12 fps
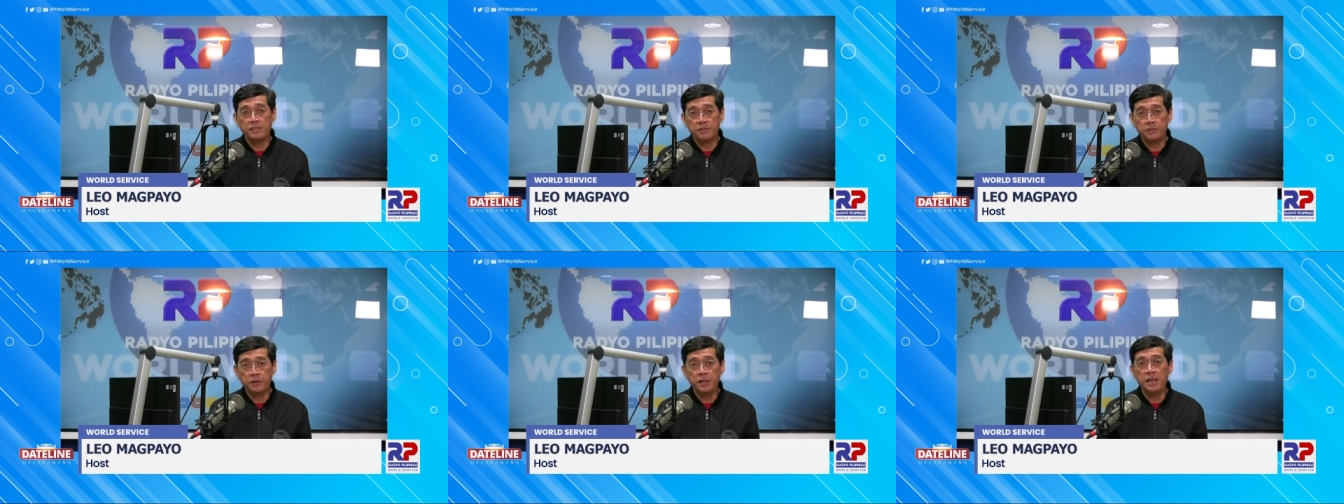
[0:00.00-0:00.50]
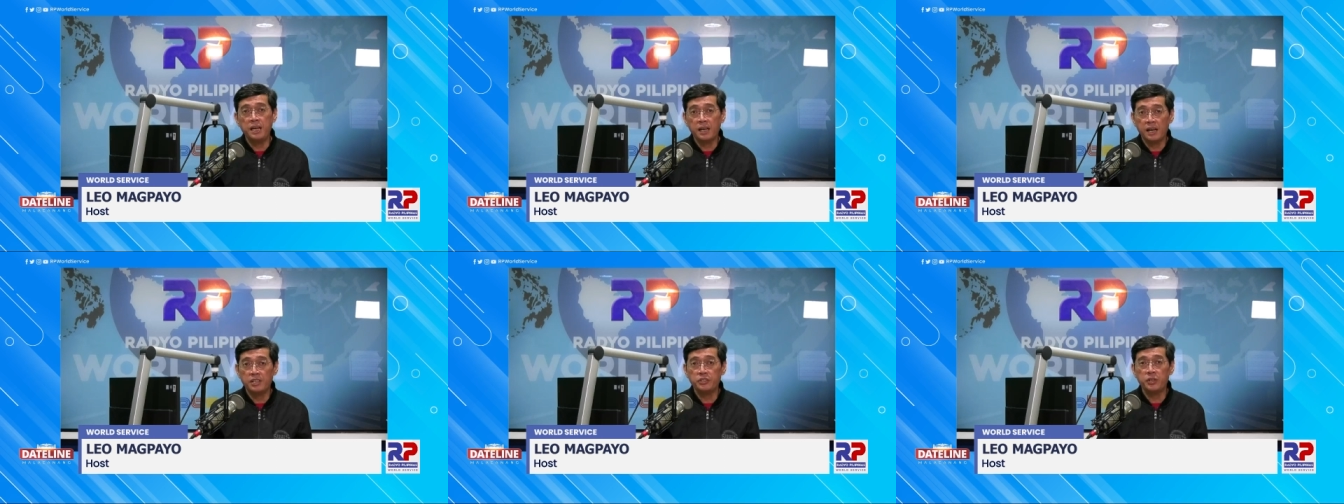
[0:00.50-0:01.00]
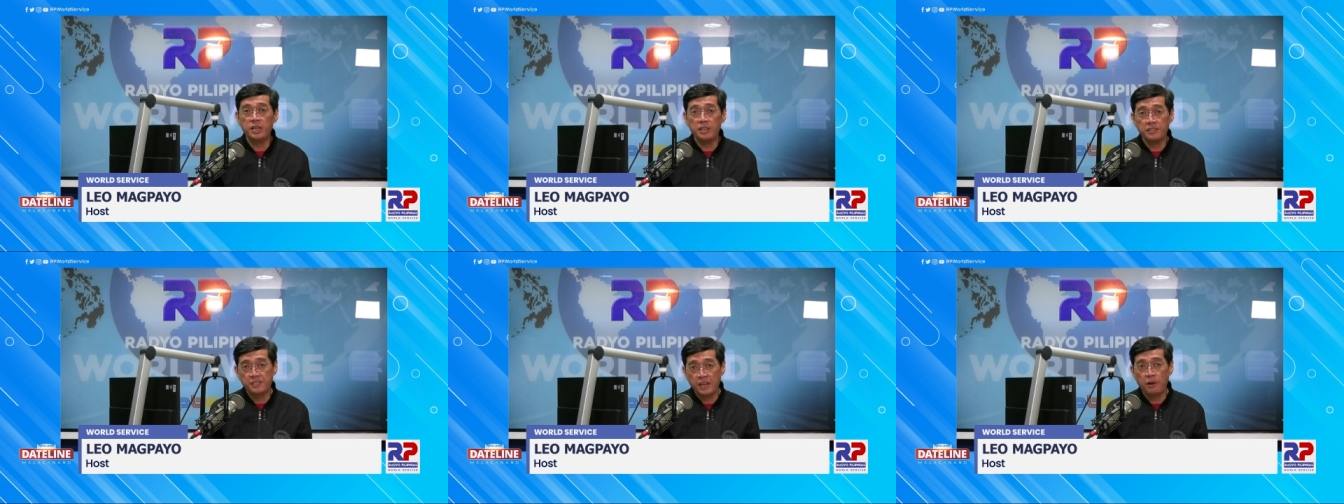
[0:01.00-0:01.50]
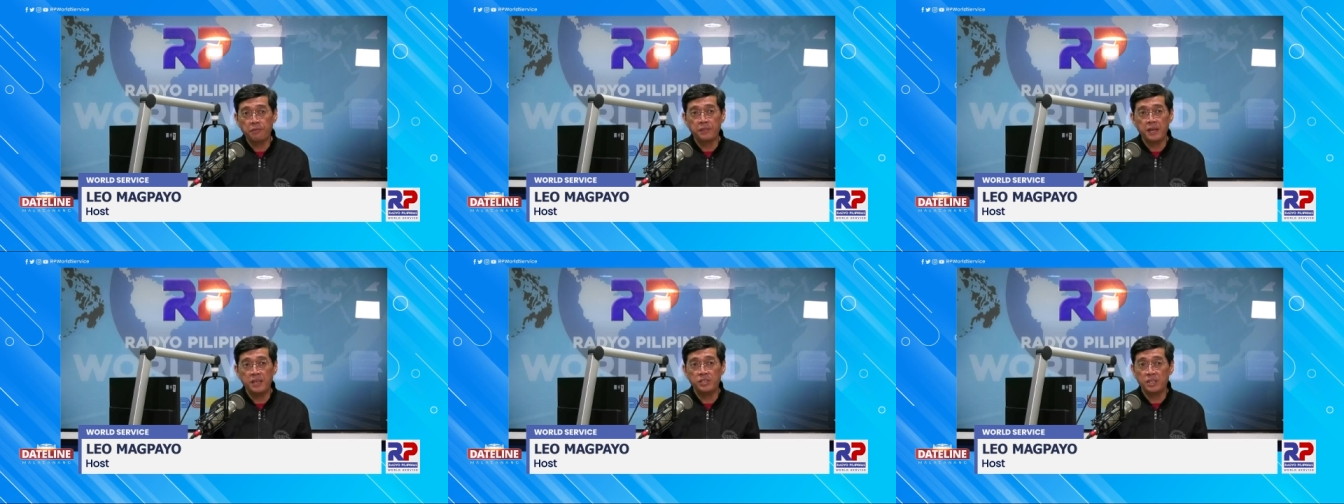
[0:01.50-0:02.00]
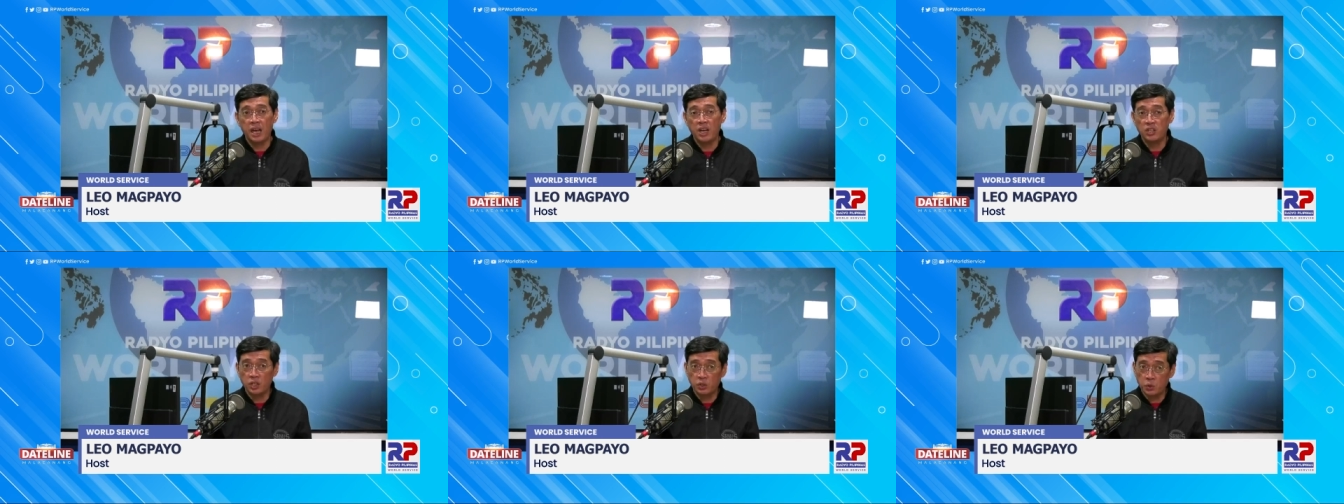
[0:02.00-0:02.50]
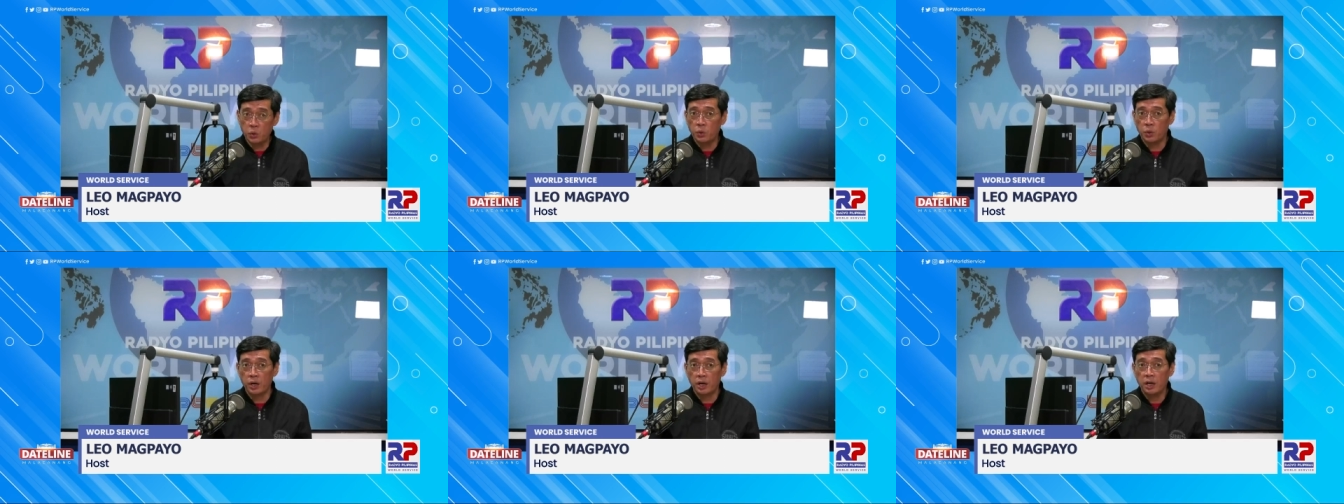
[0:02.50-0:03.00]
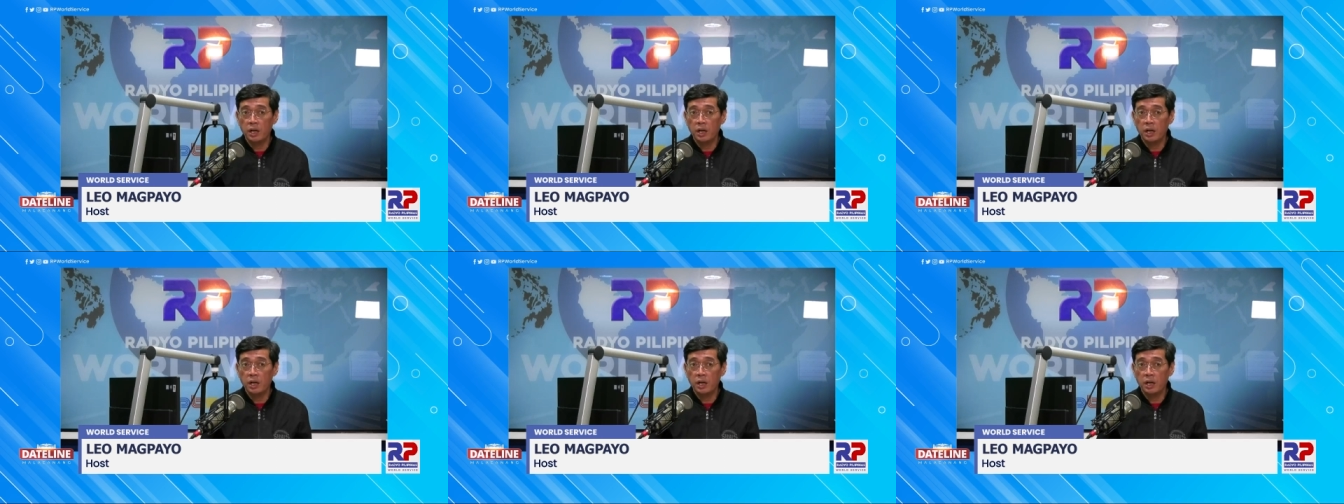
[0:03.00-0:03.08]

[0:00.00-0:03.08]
three-country Southeast Asia tour,